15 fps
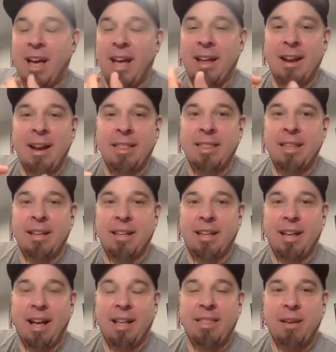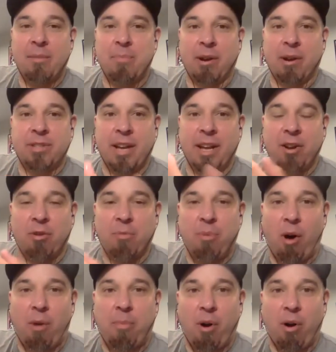I, yeah, and I man. think I think beers at your
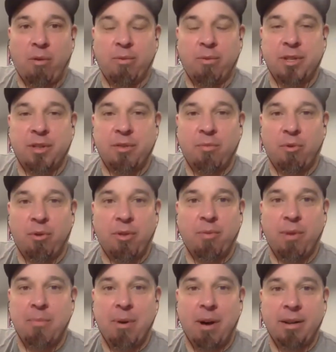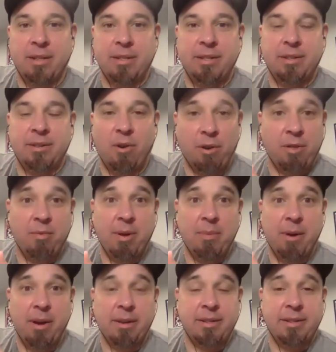ballpark was th- were three bucks or three
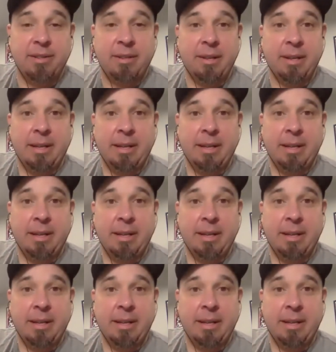bucks.